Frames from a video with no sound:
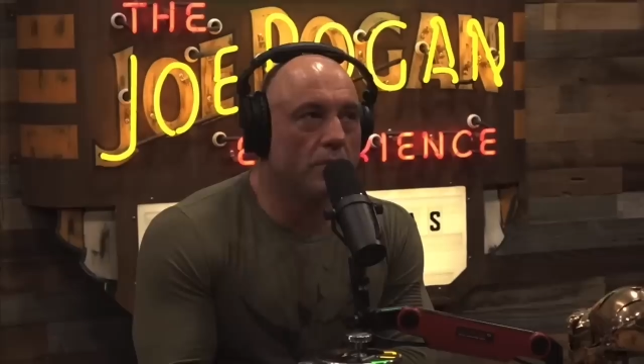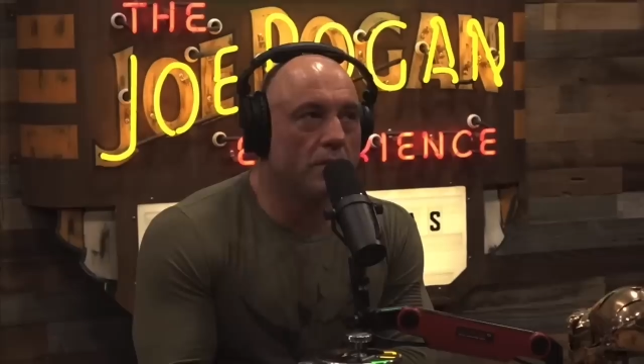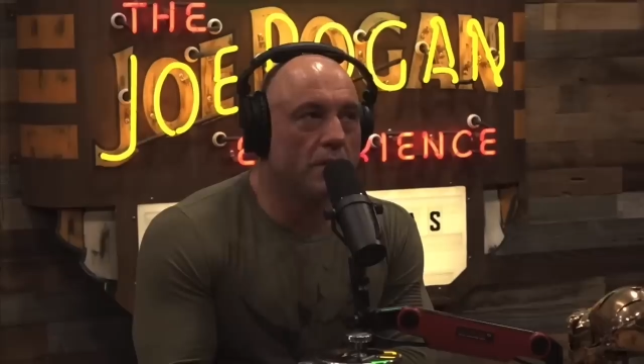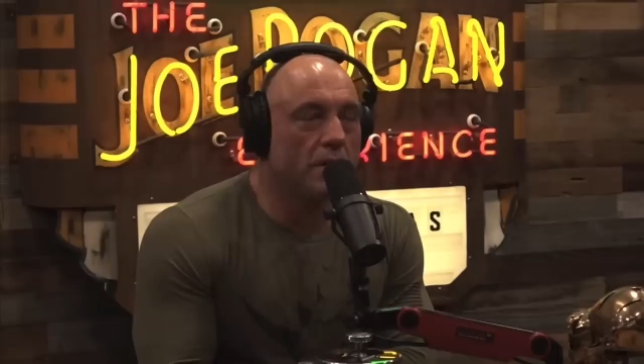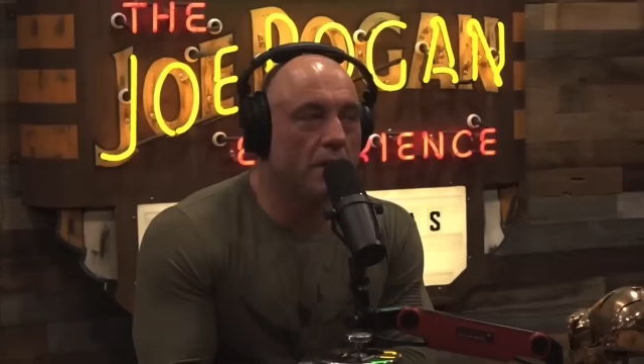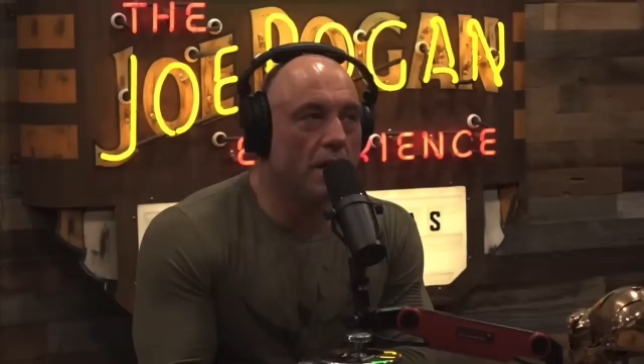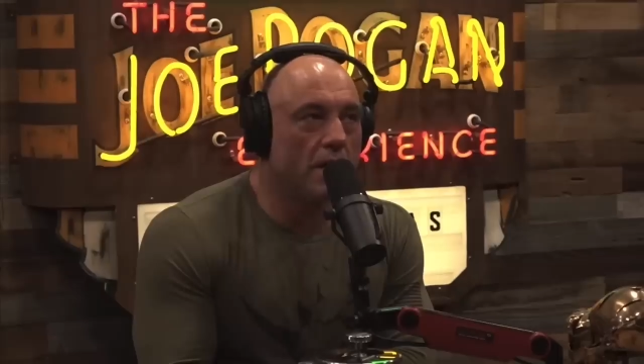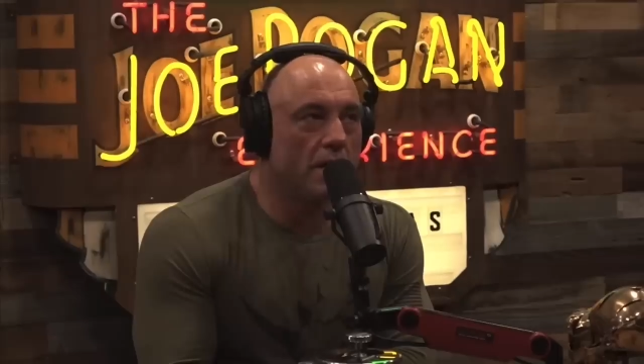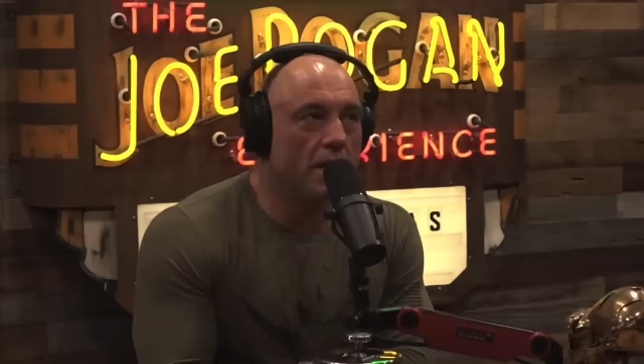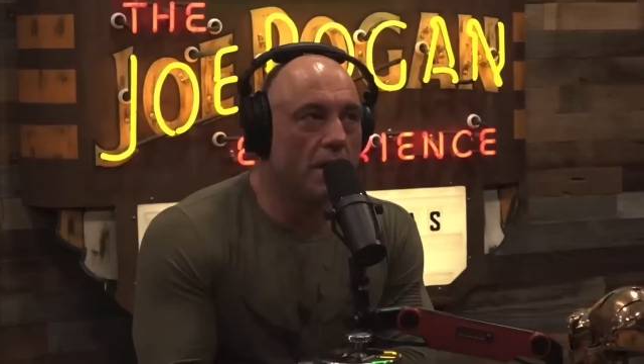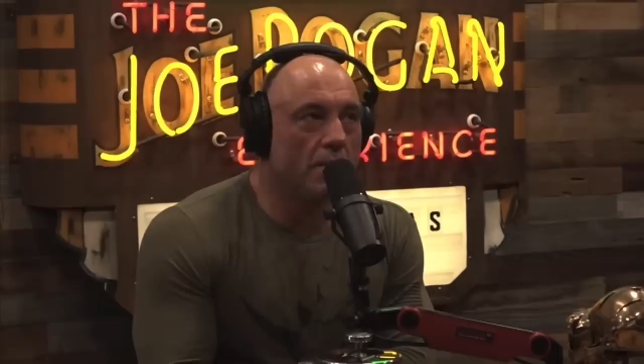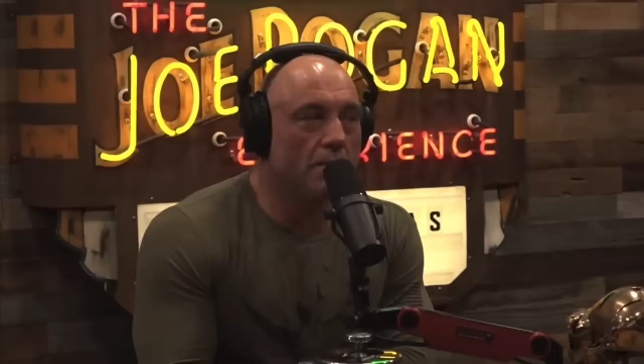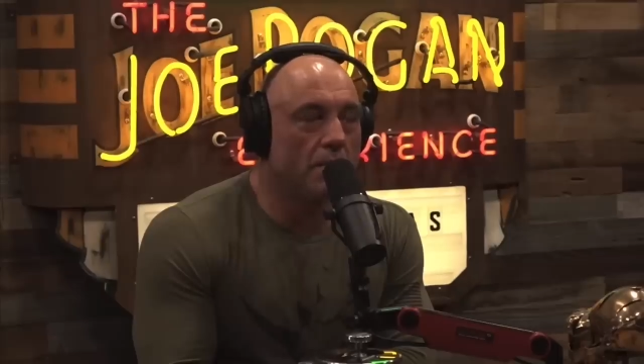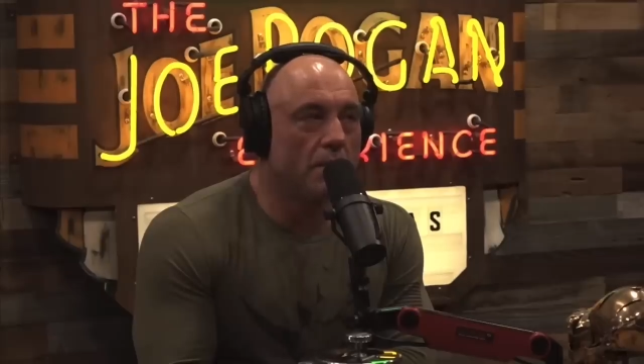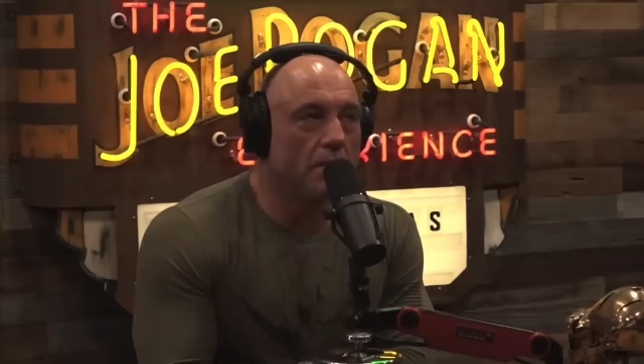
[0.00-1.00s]
a they,
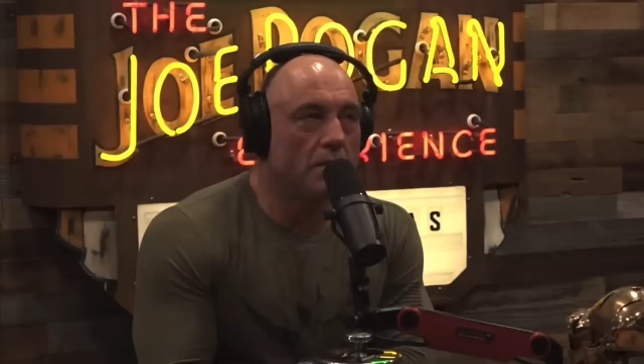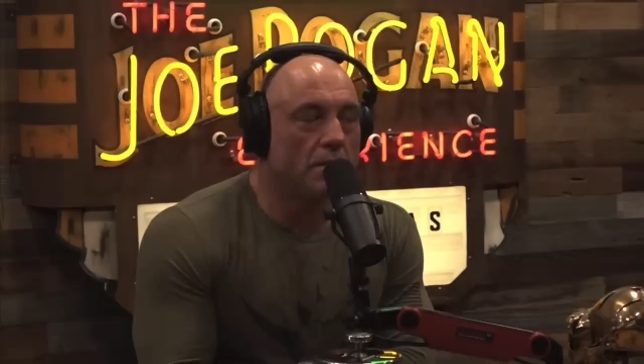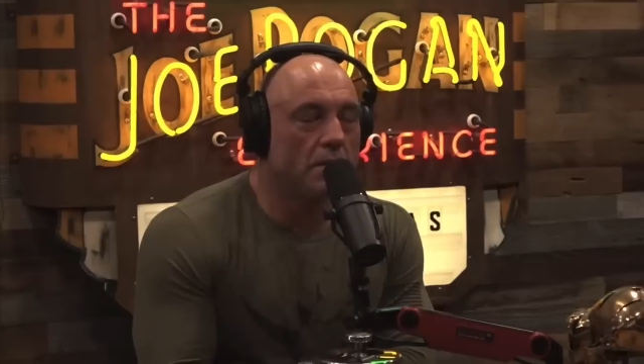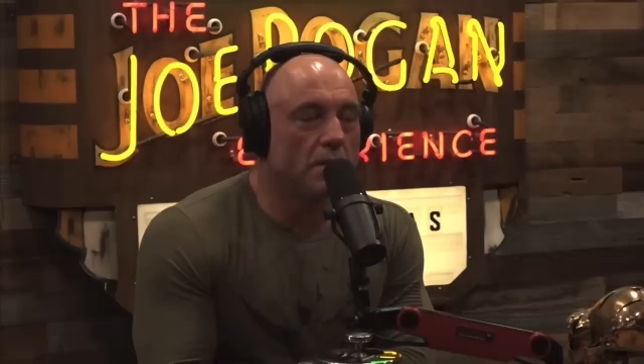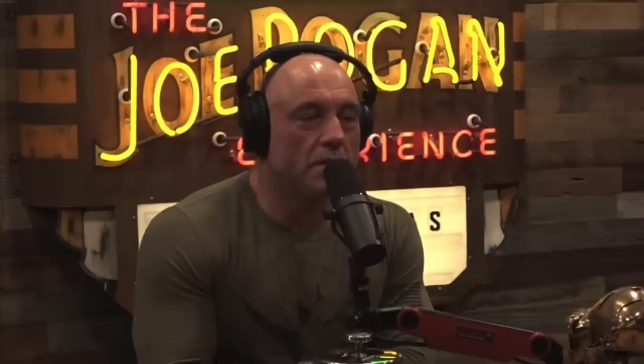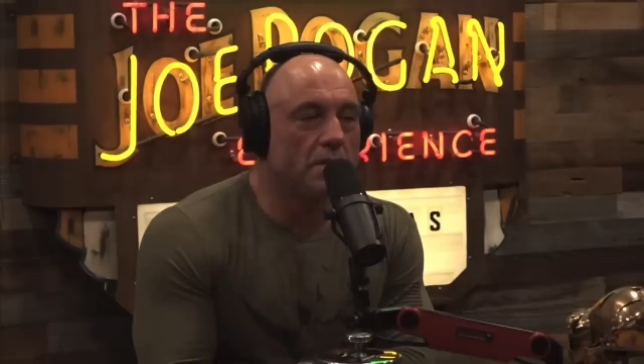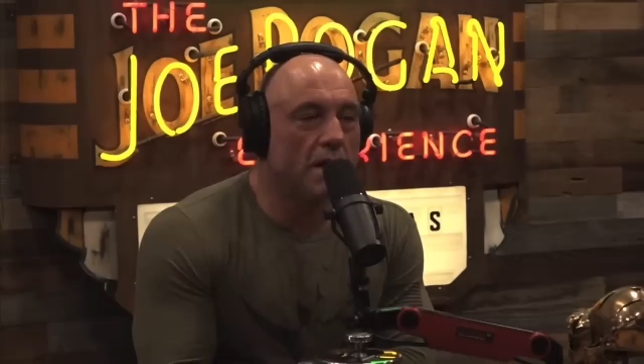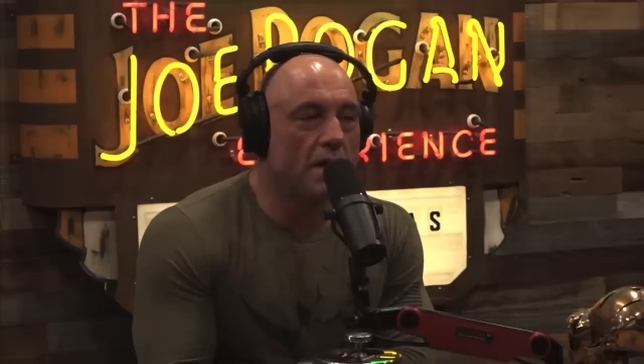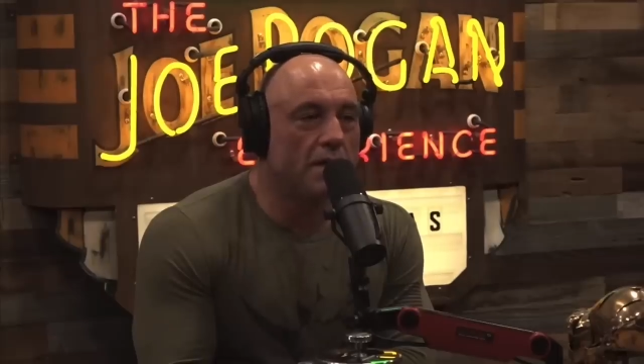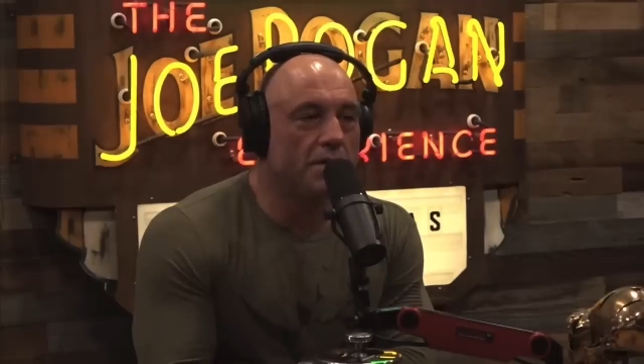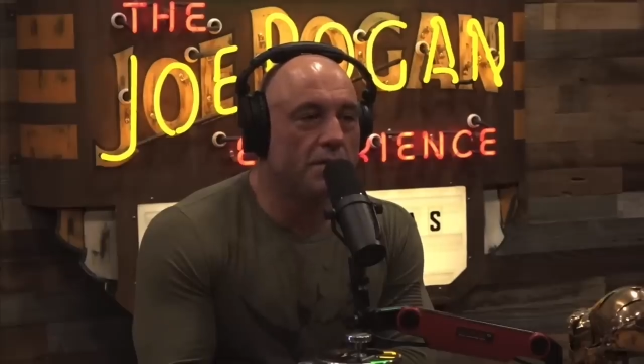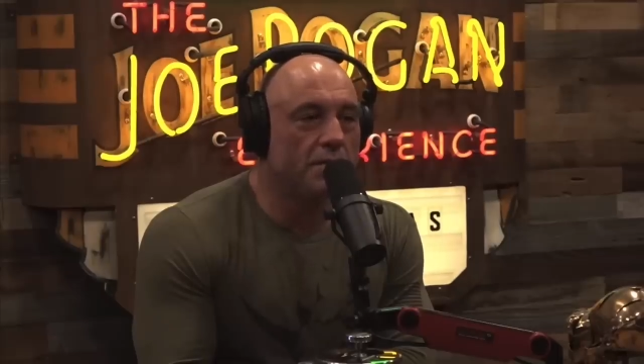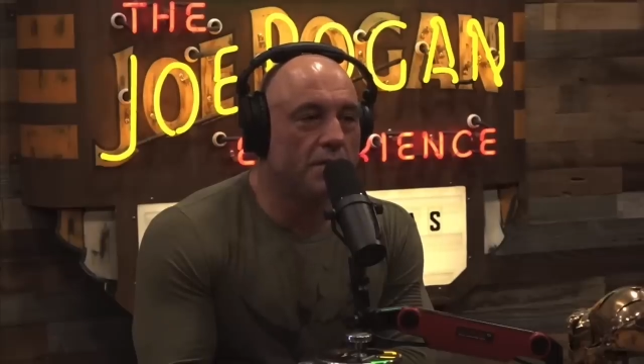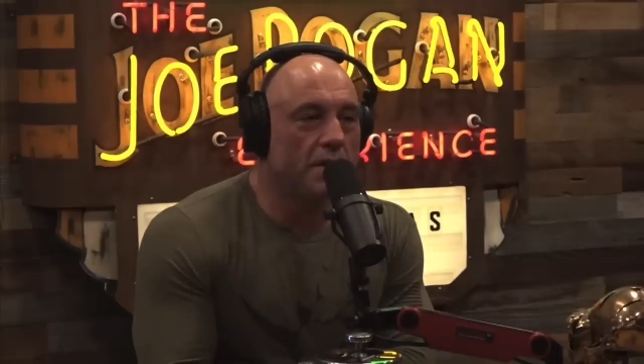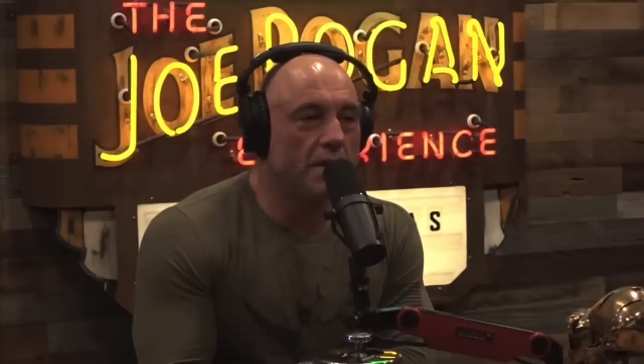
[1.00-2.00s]
them. She decided
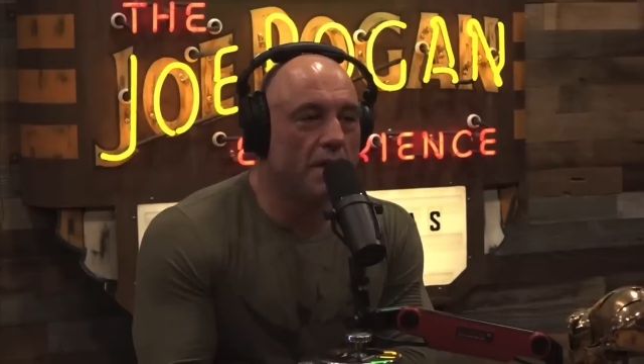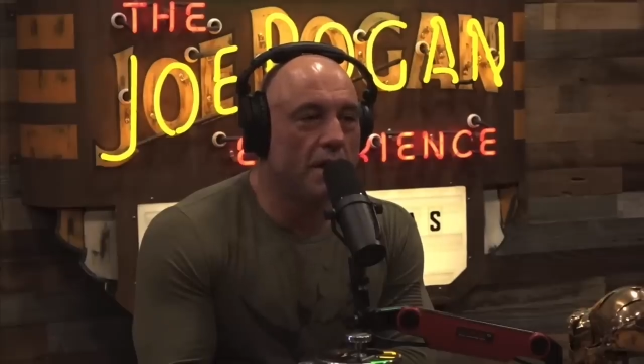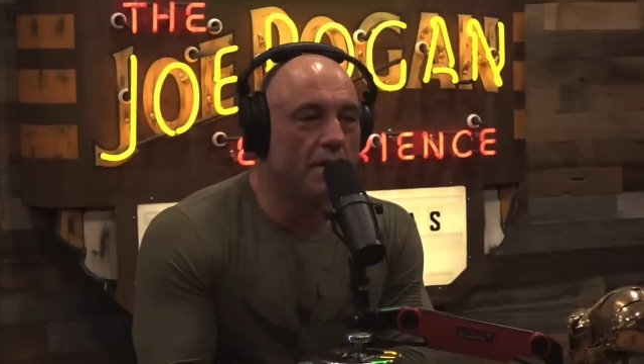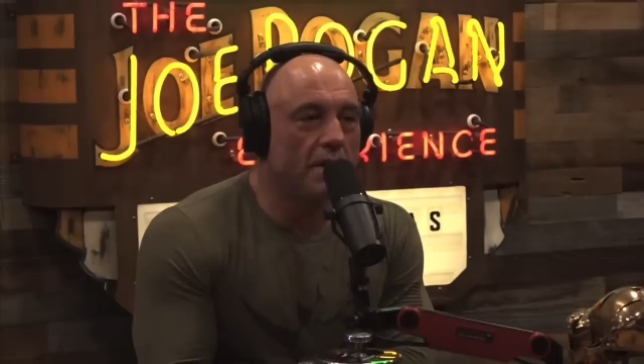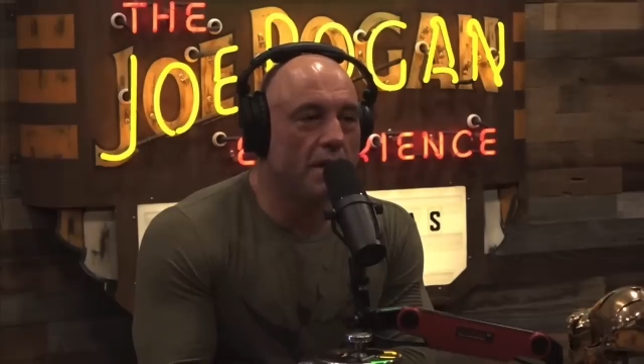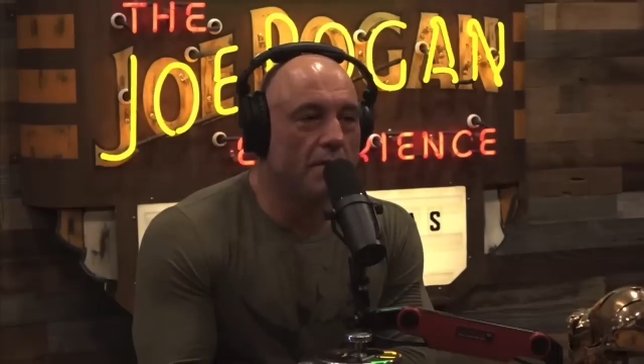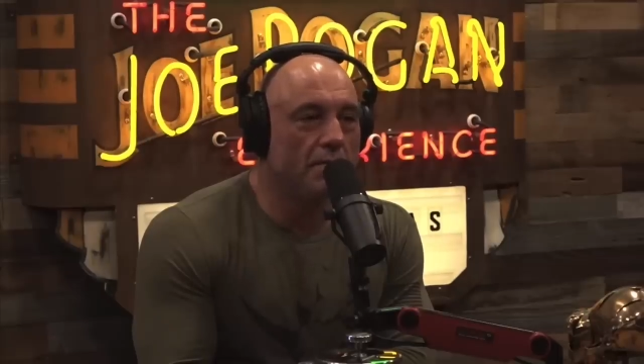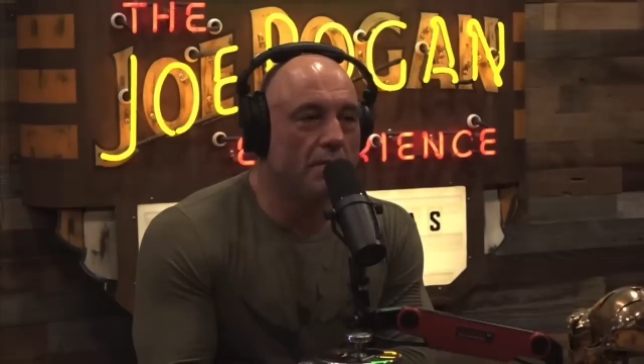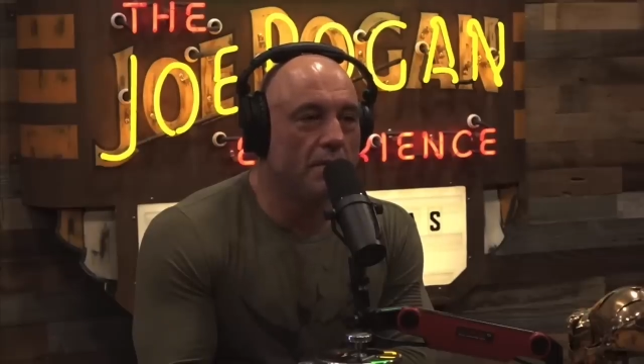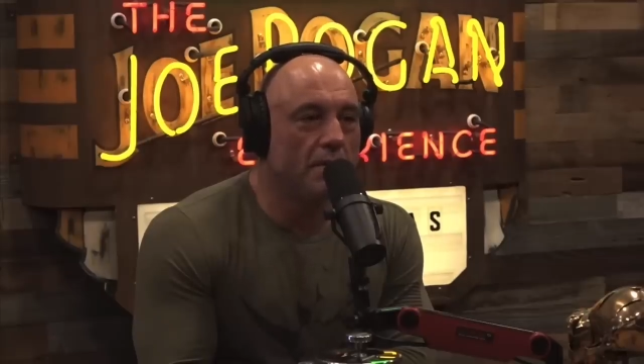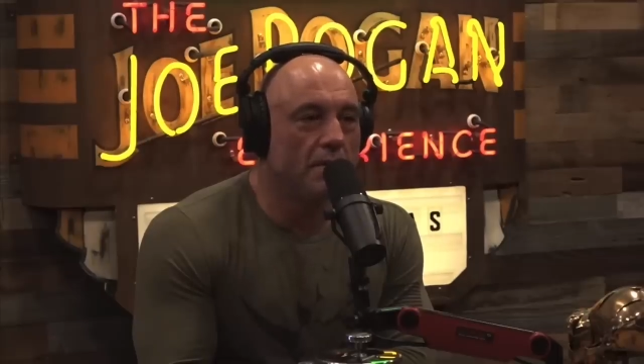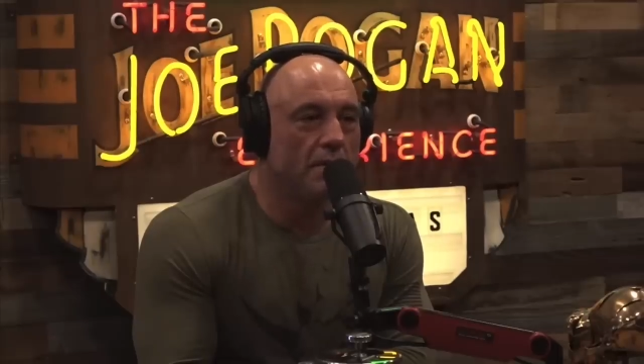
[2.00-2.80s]
she was a they, them.